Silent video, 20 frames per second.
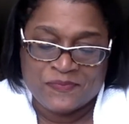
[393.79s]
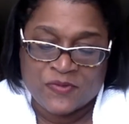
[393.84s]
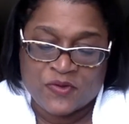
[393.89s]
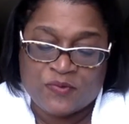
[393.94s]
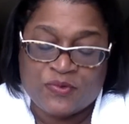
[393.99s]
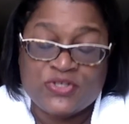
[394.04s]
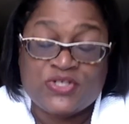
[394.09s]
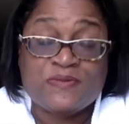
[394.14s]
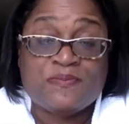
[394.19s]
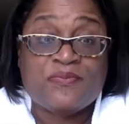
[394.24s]

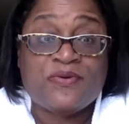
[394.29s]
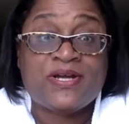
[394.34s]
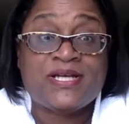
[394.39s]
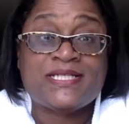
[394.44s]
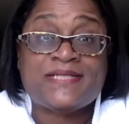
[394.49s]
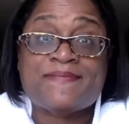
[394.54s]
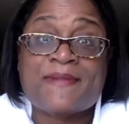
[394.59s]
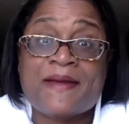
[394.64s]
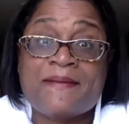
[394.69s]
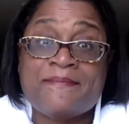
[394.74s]
which
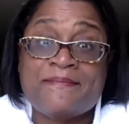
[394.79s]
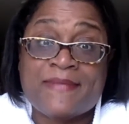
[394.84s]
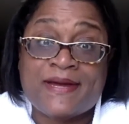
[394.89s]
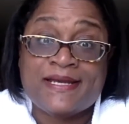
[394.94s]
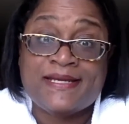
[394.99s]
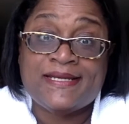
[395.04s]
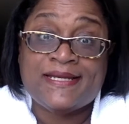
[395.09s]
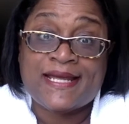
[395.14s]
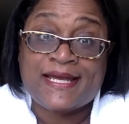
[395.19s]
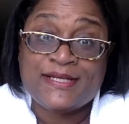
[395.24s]
brings my
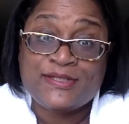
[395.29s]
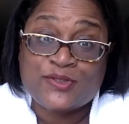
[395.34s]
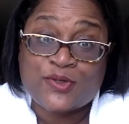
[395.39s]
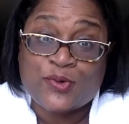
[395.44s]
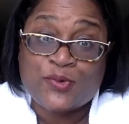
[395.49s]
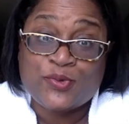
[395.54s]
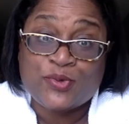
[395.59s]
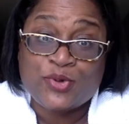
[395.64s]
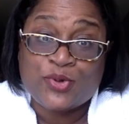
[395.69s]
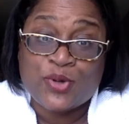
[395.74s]
Monday
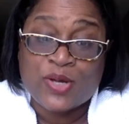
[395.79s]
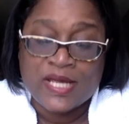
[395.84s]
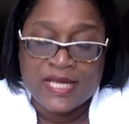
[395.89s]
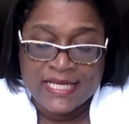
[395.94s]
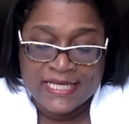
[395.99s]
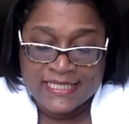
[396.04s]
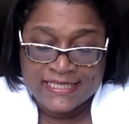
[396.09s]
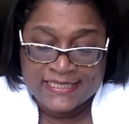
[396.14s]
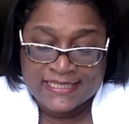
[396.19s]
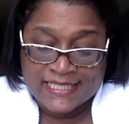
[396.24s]
total
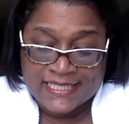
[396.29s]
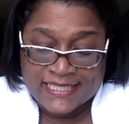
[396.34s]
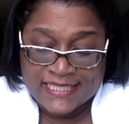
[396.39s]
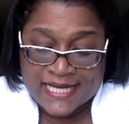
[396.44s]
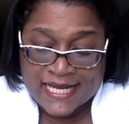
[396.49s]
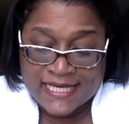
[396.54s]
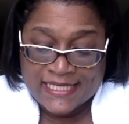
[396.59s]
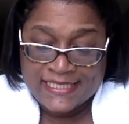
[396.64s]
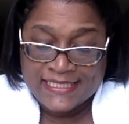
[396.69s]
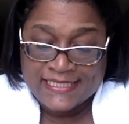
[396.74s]
to
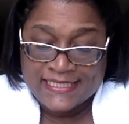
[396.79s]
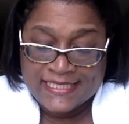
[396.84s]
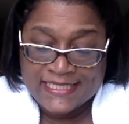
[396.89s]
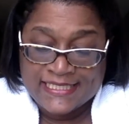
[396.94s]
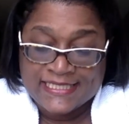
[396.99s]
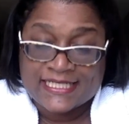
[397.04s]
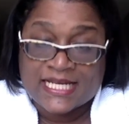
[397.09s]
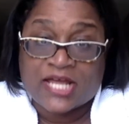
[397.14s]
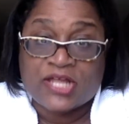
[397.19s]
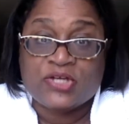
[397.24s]

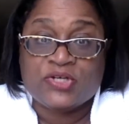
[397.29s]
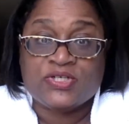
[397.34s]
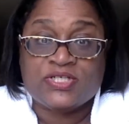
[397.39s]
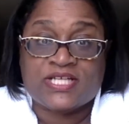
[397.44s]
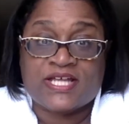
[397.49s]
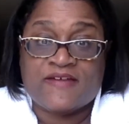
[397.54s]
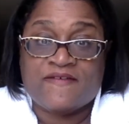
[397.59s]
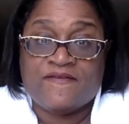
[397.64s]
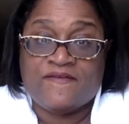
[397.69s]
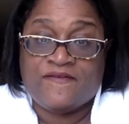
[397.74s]

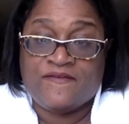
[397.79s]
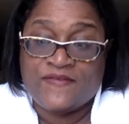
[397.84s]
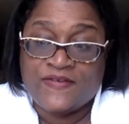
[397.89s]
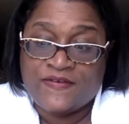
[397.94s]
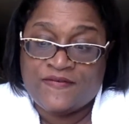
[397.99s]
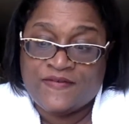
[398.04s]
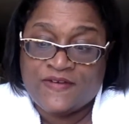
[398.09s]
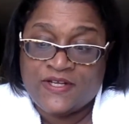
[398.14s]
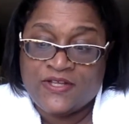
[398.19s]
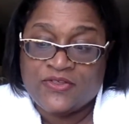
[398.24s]

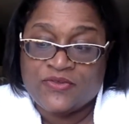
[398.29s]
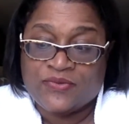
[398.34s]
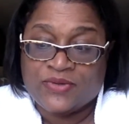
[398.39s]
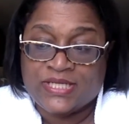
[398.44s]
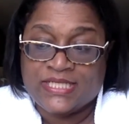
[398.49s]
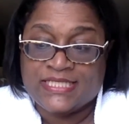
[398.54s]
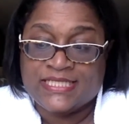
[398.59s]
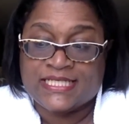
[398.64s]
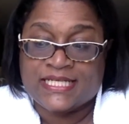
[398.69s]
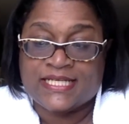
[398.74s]

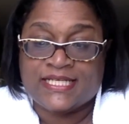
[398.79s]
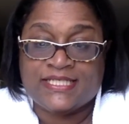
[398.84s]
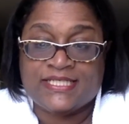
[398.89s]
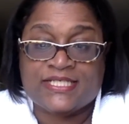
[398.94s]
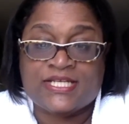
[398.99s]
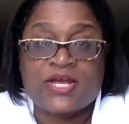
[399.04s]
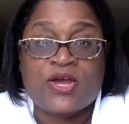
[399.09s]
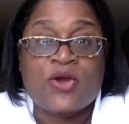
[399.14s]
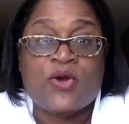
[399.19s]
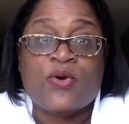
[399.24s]
$96.53,
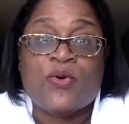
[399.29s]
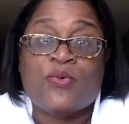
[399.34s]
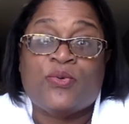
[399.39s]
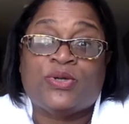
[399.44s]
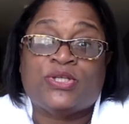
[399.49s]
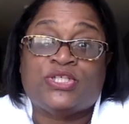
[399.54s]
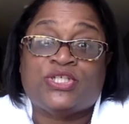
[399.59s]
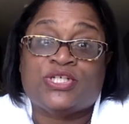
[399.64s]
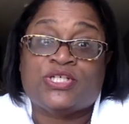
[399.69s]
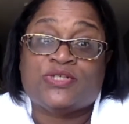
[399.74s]

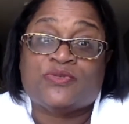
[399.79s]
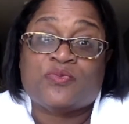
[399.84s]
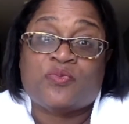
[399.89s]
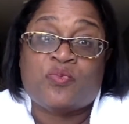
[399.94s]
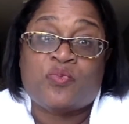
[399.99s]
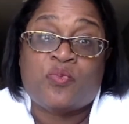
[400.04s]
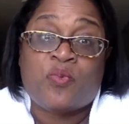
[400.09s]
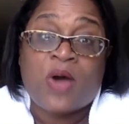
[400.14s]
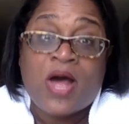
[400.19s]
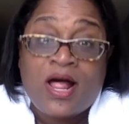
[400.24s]
which is
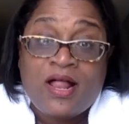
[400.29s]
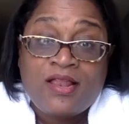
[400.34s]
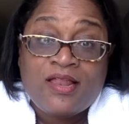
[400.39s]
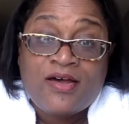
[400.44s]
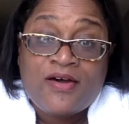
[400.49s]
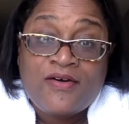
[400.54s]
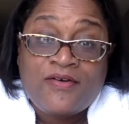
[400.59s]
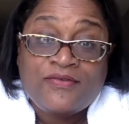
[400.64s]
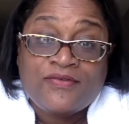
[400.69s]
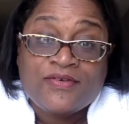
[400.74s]
well
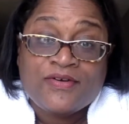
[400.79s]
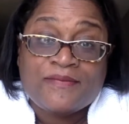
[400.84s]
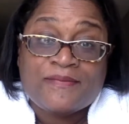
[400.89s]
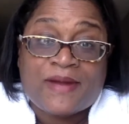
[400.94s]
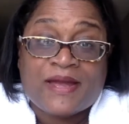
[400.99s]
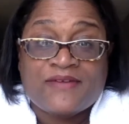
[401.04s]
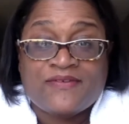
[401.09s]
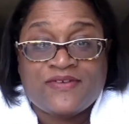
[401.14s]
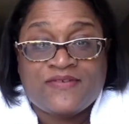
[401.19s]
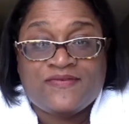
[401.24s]
over
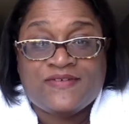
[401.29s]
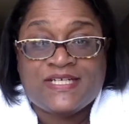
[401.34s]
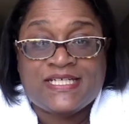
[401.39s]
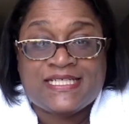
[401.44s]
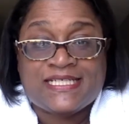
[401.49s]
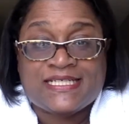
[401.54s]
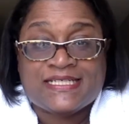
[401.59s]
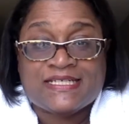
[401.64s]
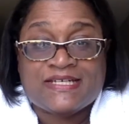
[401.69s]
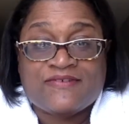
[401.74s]
my
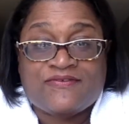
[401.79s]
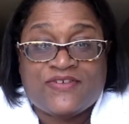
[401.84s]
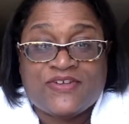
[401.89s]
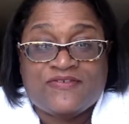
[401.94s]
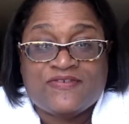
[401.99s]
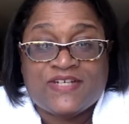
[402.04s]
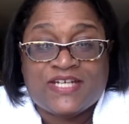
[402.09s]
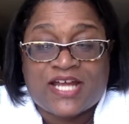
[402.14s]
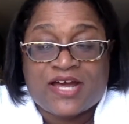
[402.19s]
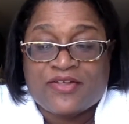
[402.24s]

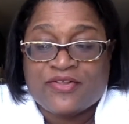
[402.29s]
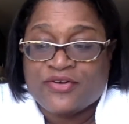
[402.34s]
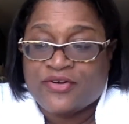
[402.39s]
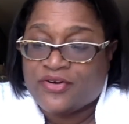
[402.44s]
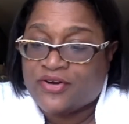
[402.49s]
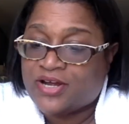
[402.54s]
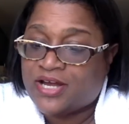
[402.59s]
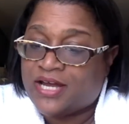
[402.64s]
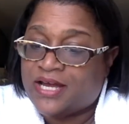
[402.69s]
$50